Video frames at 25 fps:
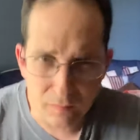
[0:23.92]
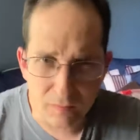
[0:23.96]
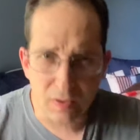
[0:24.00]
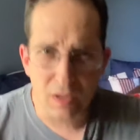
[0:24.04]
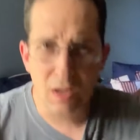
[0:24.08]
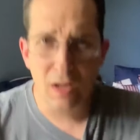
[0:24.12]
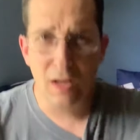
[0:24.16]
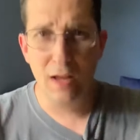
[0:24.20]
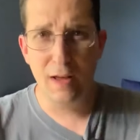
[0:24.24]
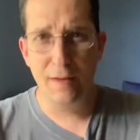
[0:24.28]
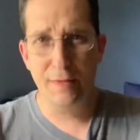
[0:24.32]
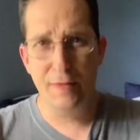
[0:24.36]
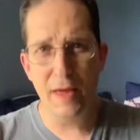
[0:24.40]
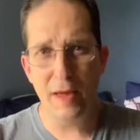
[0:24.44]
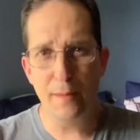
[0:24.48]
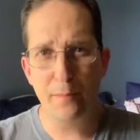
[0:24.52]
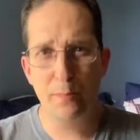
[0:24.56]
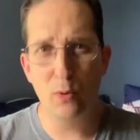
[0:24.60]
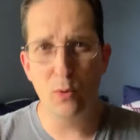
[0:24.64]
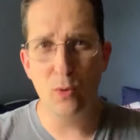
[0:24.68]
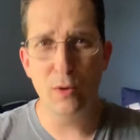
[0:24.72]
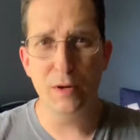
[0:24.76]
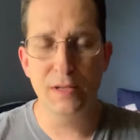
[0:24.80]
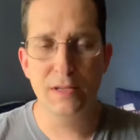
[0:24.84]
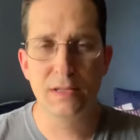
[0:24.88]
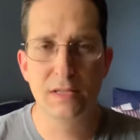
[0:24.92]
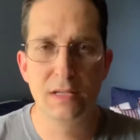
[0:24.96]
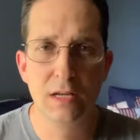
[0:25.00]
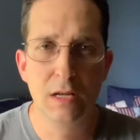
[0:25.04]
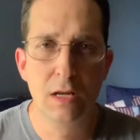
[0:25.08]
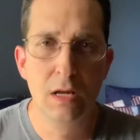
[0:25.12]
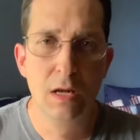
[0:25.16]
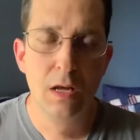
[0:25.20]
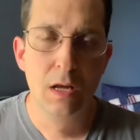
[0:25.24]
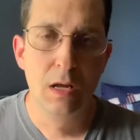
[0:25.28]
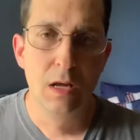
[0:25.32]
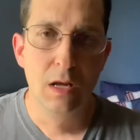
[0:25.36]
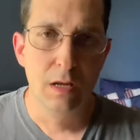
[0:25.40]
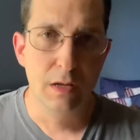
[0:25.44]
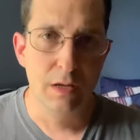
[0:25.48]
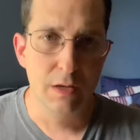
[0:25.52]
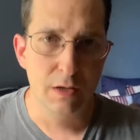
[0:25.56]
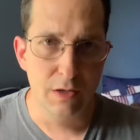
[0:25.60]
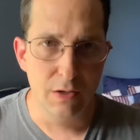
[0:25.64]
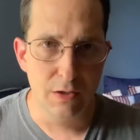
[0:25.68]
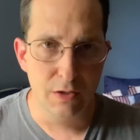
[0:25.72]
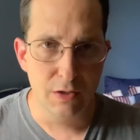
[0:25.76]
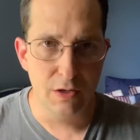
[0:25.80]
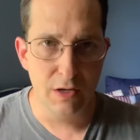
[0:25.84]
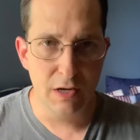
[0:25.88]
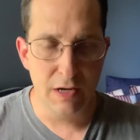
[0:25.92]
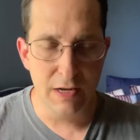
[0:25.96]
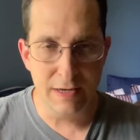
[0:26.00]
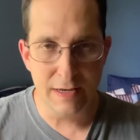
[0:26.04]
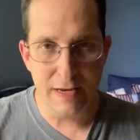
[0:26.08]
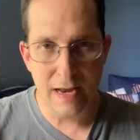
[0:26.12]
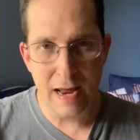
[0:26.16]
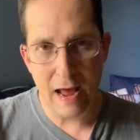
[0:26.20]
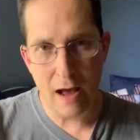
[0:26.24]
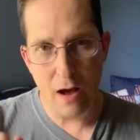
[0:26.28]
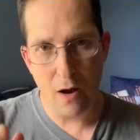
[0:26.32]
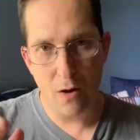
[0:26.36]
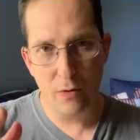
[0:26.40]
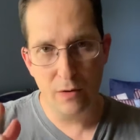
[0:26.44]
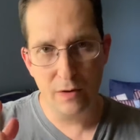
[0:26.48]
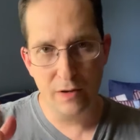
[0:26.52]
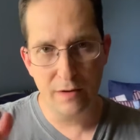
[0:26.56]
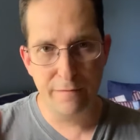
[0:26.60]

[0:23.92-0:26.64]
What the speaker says: at that point, it now